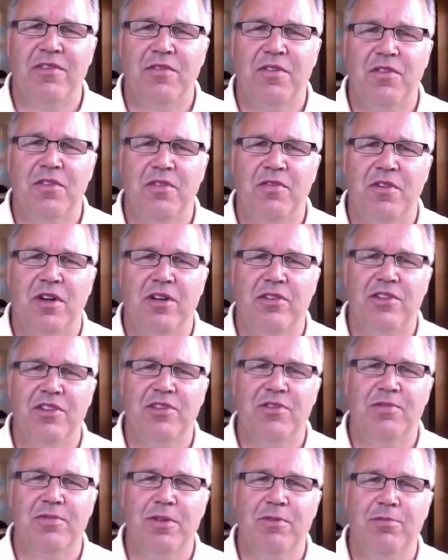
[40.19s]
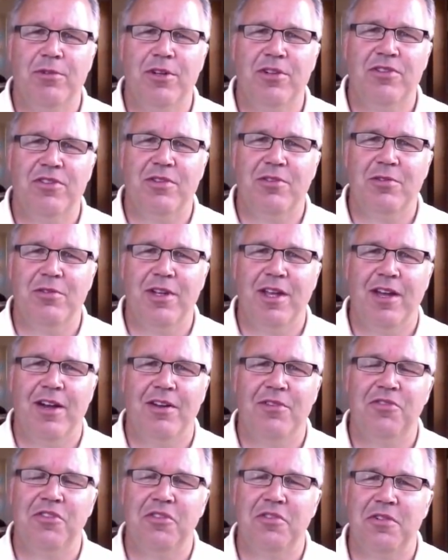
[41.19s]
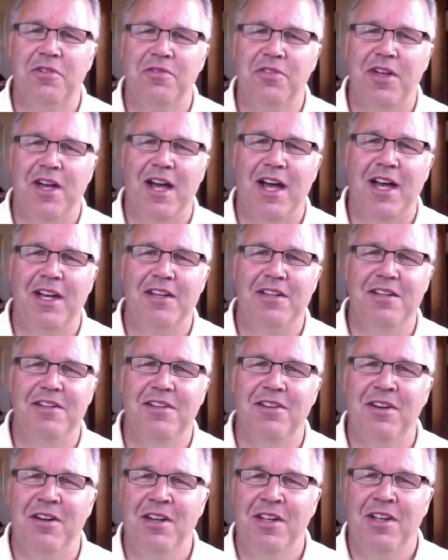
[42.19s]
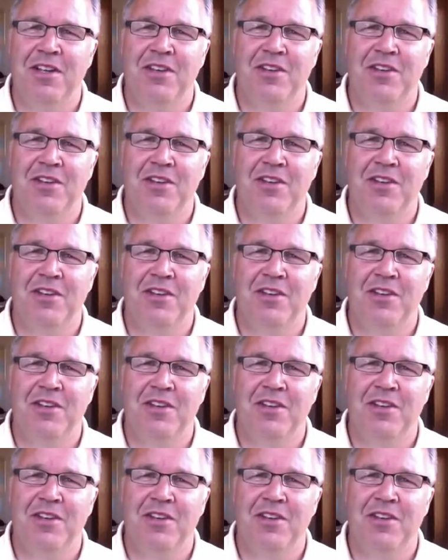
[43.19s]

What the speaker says: first of all, is we preach the whole counsel of God here,